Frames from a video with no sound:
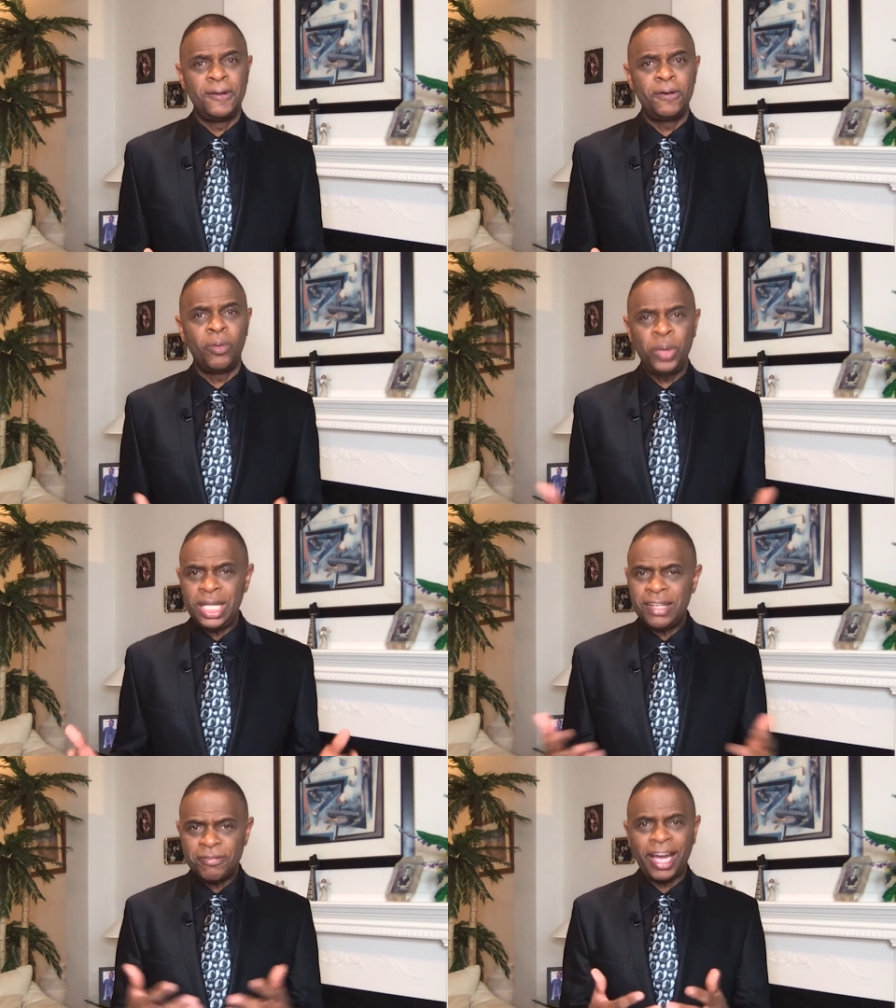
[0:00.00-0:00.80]
We
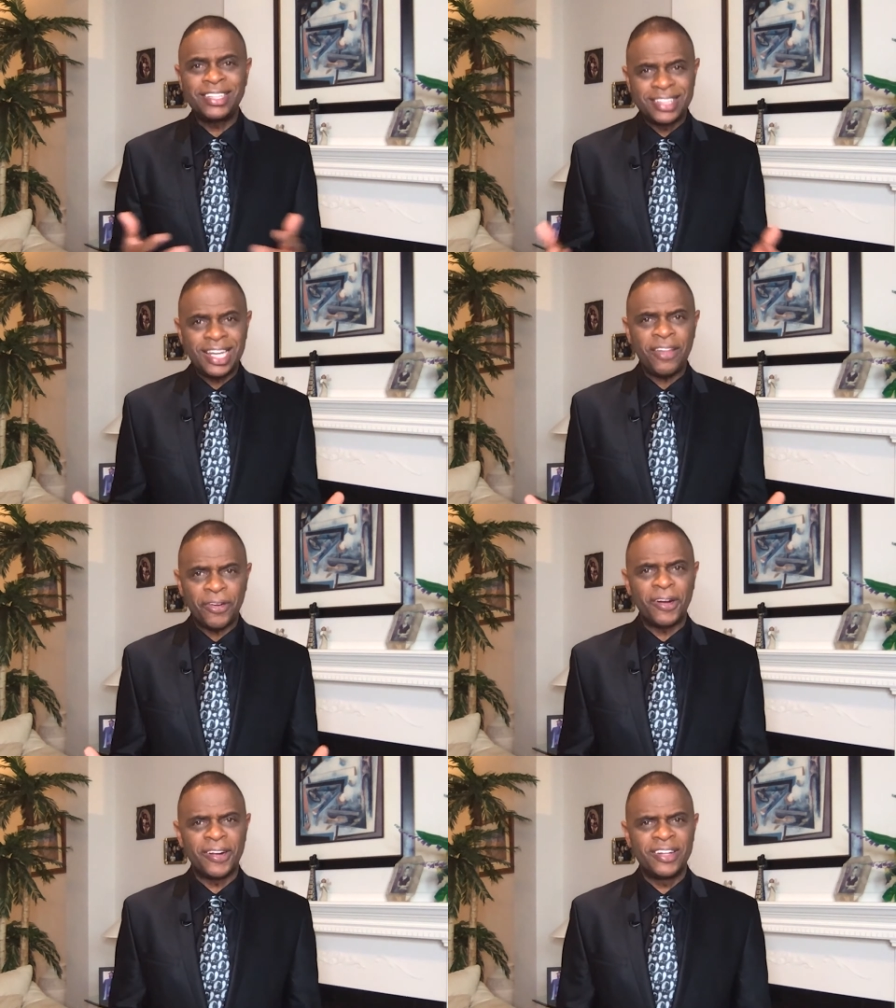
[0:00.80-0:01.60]
need to fight
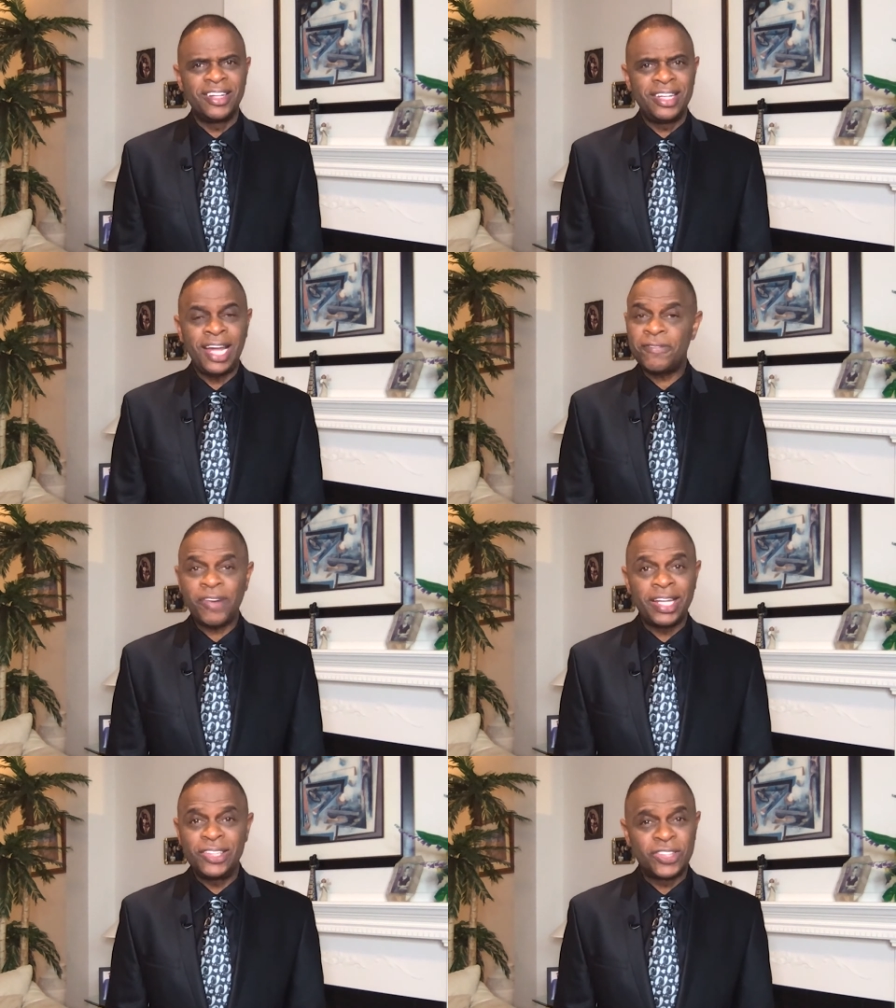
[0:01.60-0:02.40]
together, not
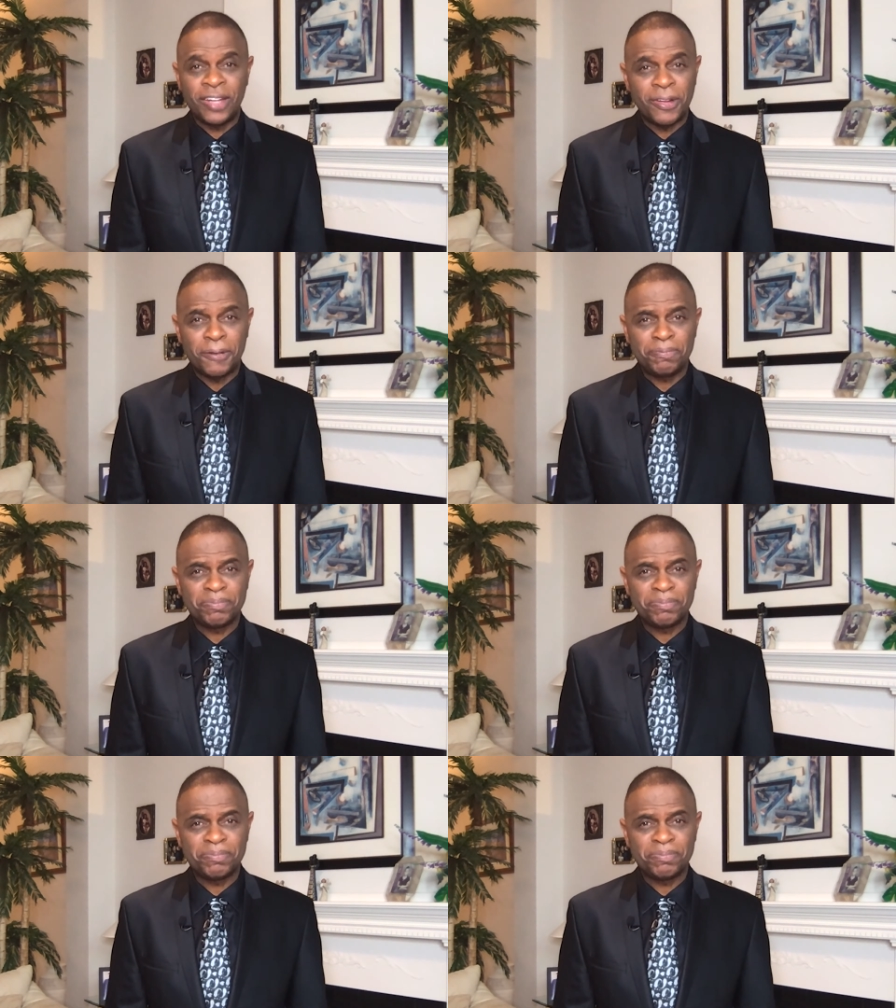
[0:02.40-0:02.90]
fight each other.